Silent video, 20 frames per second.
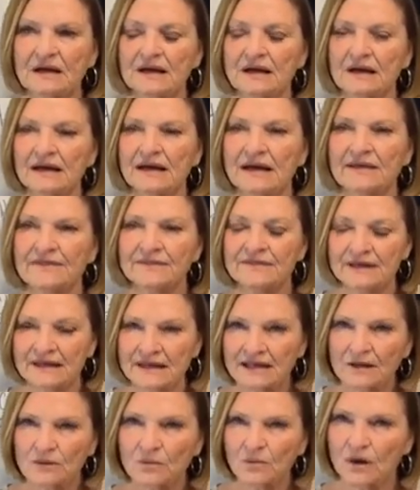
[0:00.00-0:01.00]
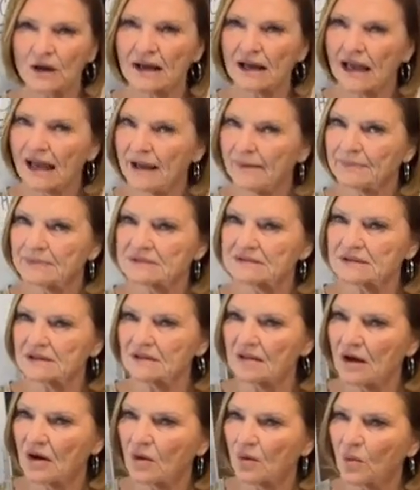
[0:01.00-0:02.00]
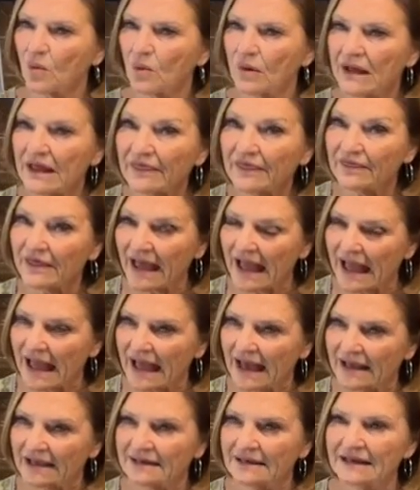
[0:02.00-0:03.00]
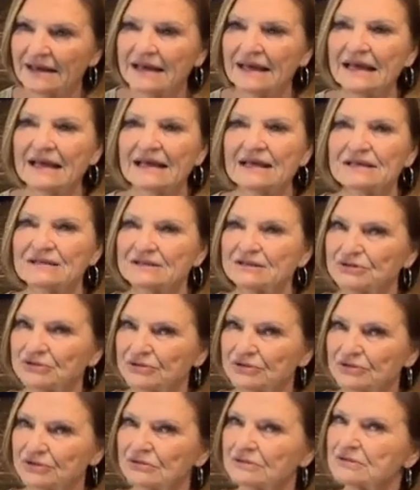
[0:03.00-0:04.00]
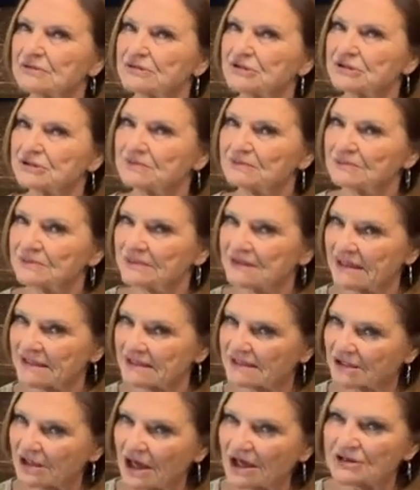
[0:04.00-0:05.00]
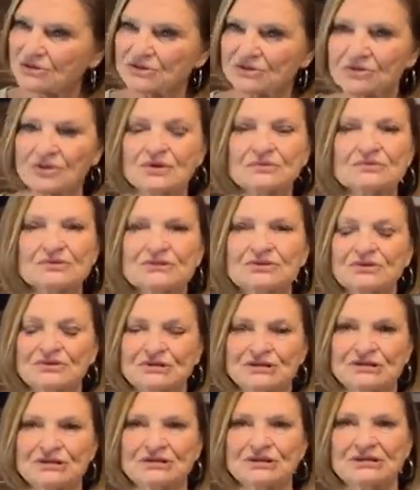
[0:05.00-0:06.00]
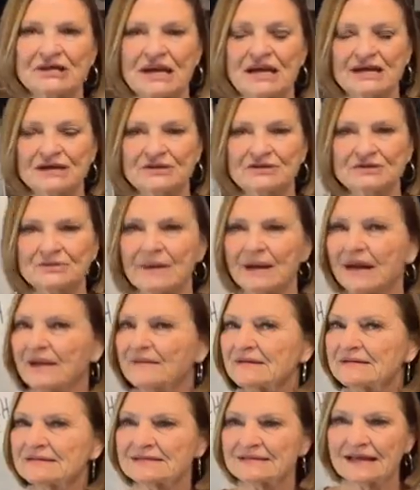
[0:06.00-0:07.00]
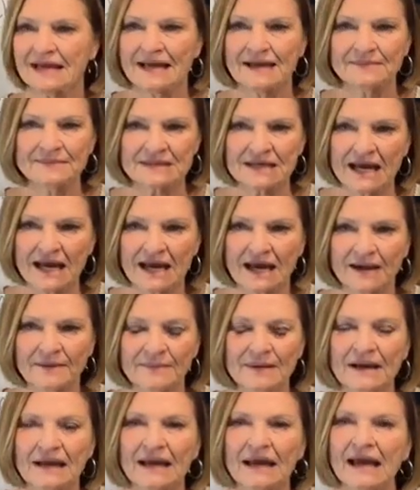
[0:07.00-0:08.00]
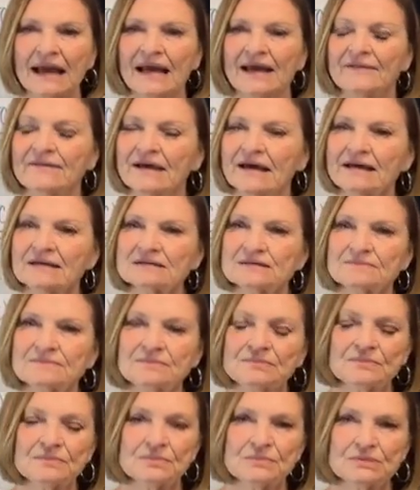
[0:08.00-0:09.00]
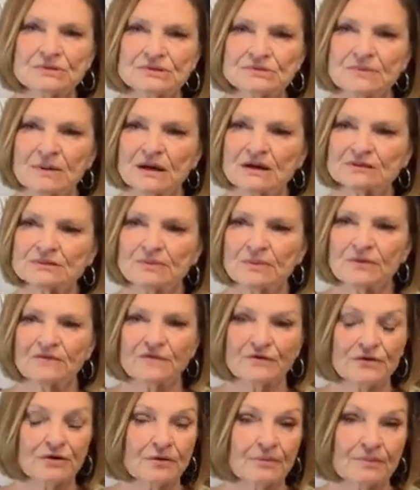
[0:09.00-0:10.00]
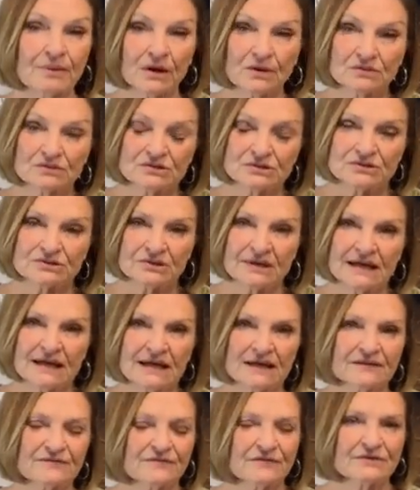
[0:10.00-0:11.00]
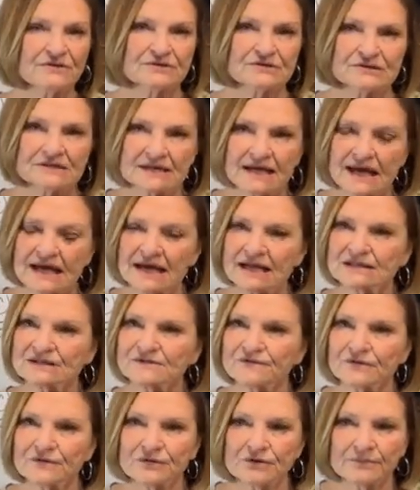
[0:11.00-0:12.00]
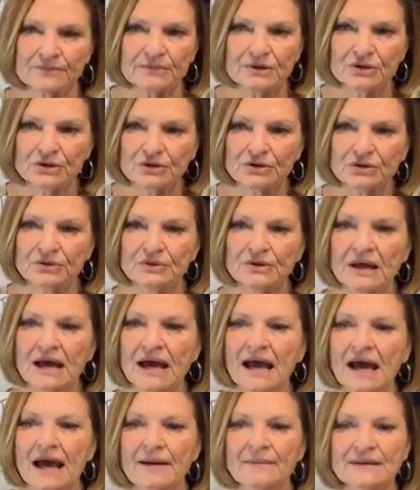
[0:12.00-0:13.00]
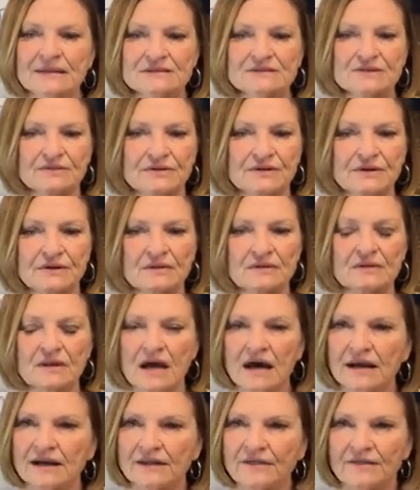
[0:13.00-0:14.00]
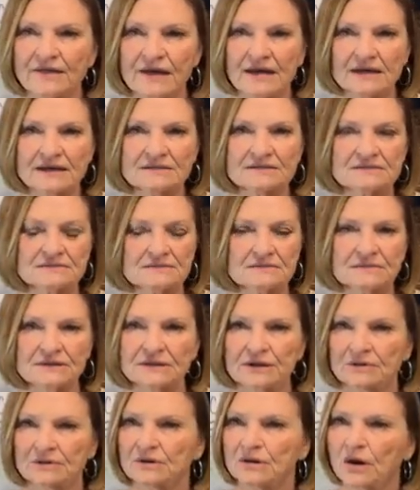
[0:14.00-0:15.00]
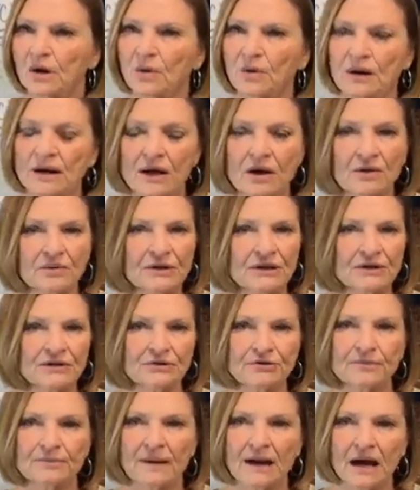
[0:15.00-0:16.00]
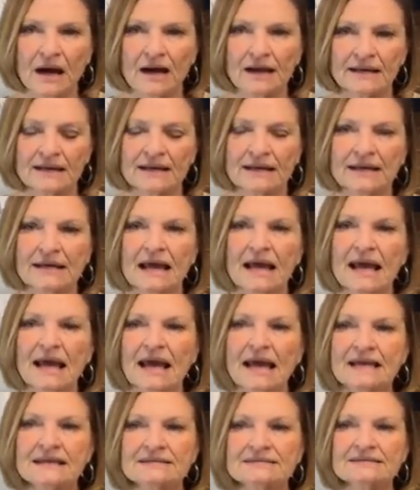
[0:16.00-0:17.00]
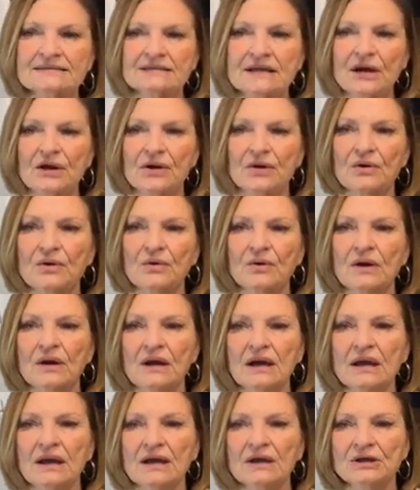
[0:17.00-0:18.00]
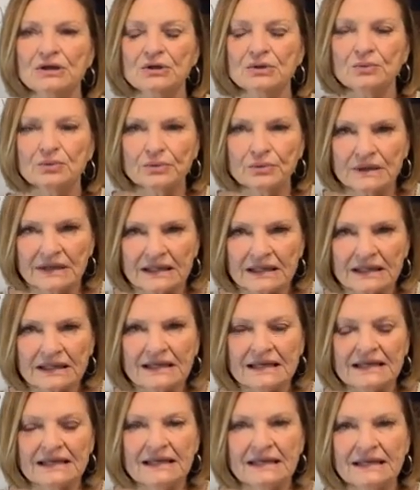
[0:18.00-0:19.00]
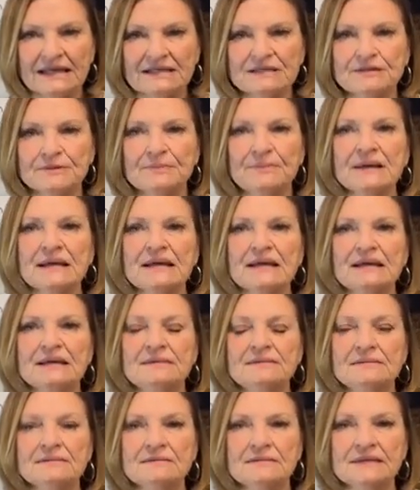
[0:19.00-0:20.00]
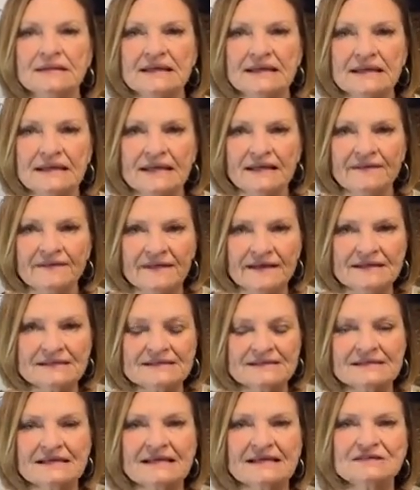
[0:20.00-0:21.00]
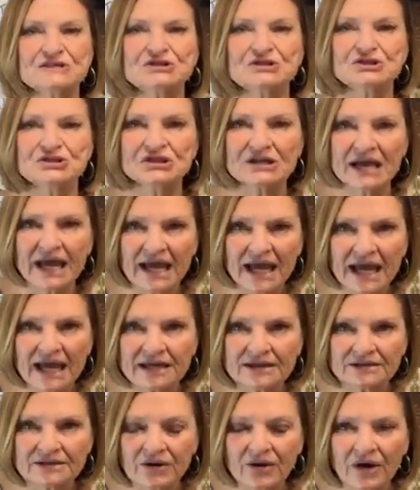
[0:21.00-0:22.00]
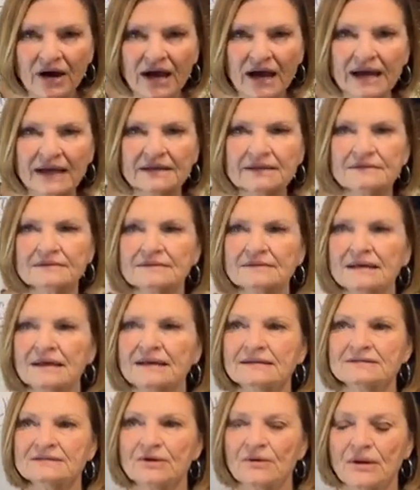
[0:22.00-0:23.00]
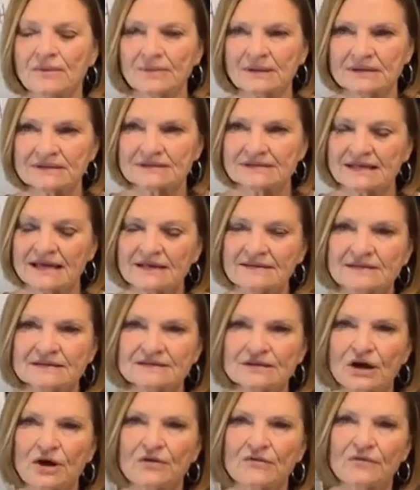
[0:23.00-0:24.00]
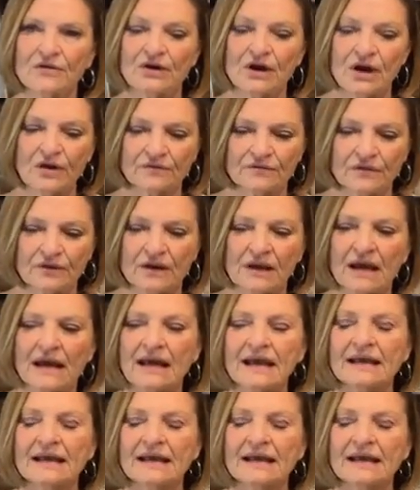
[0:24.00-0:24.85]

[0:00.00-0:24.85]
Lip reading: and then what happens along with that is your testosterone starts to change about the same time. And that's responsible for your bone strength, for your sex, for your mood. I mean, so there are a lot of things, going on in your body. And so you really need to be getting these things checked, all right? And so I'm going to say this over and over.